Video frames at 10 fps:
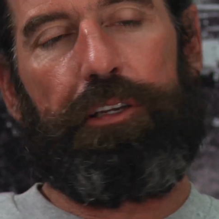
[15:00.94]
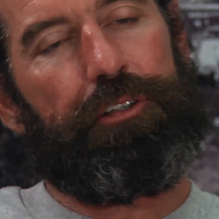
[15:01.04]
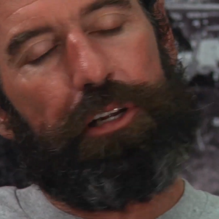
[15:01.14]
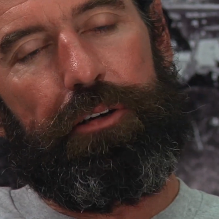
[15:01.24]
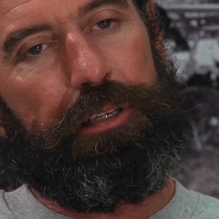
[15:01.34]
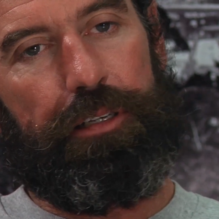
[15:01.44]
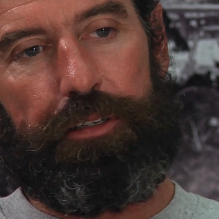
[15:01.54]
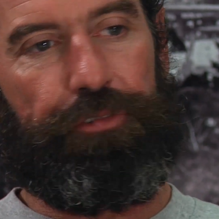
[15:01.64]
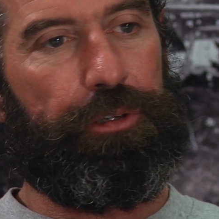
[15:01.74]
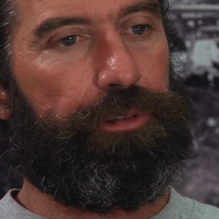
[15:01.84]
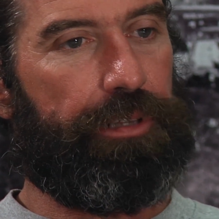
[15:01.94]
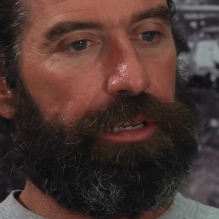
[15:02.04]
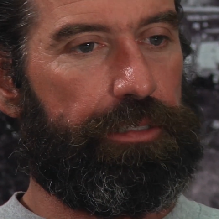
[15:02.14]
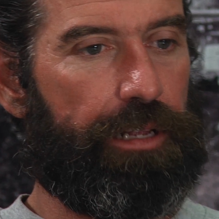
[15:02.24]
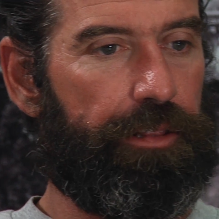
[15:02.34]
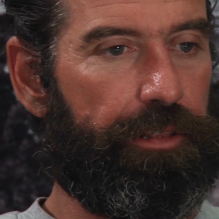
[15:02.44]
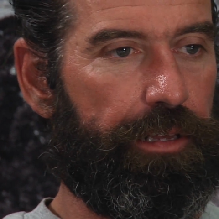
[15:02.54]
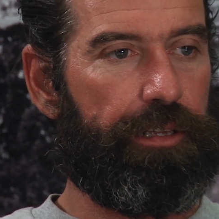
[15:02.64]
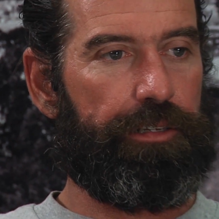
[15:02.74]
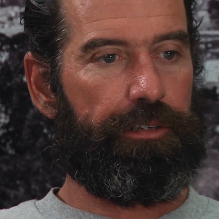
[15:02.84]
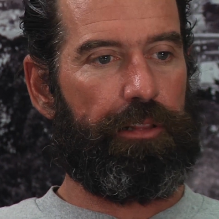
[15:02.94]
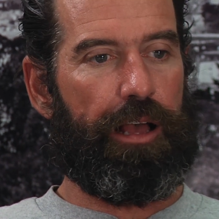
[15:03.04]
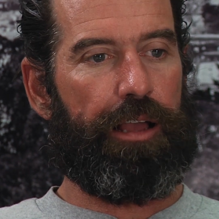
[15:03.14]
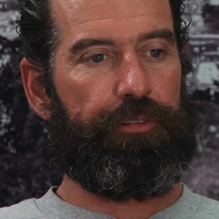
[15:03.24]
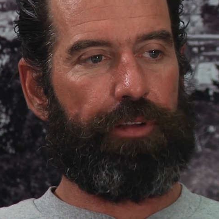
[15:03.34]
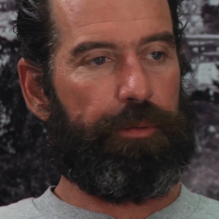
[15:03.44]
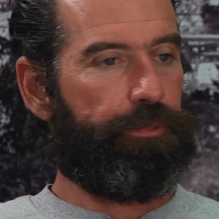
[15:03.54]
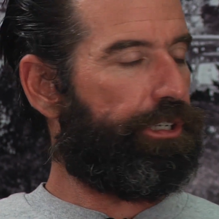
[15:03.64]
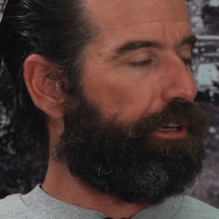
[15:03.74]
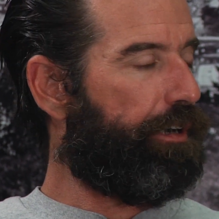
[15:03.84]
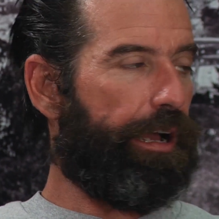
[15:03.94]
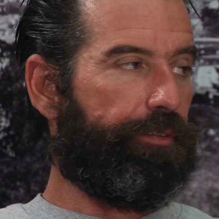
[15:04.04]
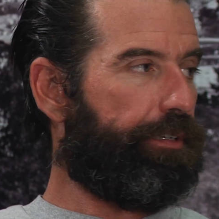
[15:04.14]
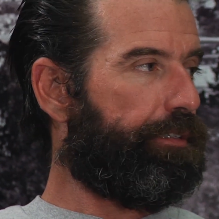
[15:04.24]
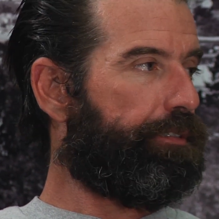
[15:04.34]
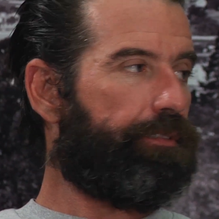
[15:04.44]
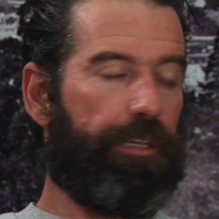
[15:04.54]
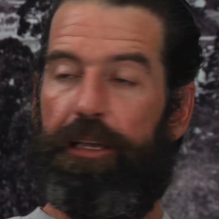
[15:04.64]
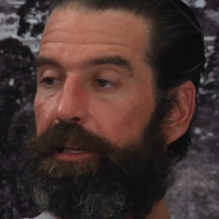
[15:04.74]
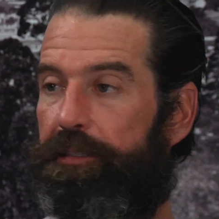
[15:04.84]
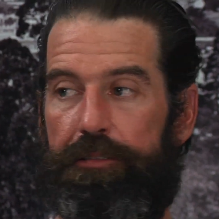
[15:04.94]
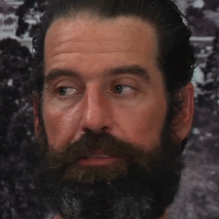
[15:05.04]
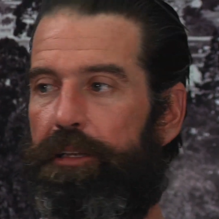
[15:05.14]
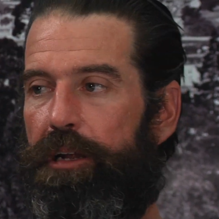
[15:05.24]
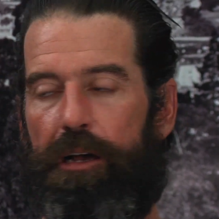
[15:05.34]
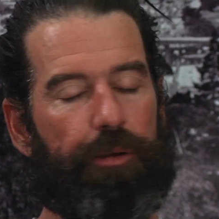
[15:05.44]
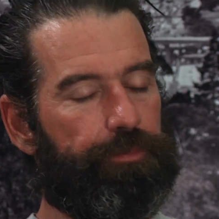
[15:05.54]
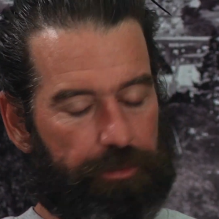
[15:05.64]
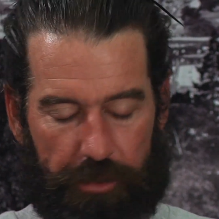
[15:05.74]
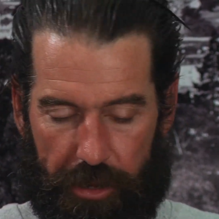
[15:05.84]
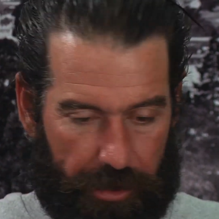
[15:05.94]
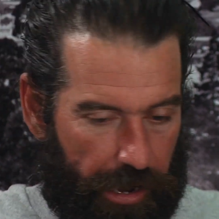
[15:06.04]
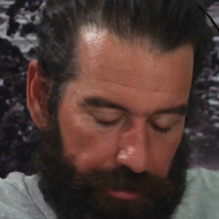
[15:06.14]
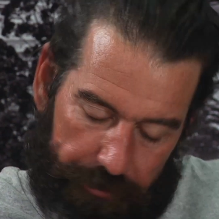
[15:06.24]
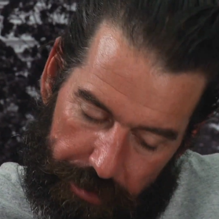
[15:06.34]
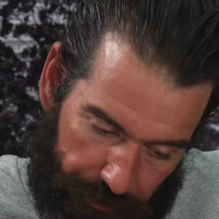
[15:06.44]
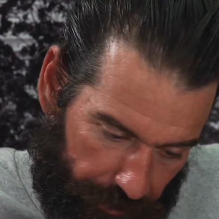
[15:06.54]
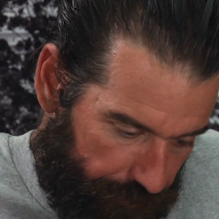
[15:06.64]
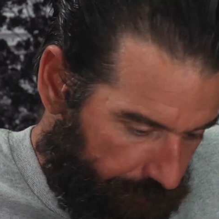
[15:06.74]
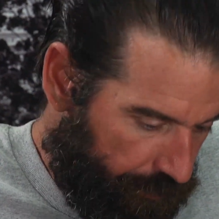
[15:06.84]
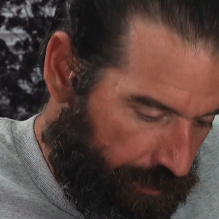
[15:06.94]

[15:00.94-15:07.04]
there's only a few things I think in your life. I'm sure having a kid, you know, I'm, that I'd never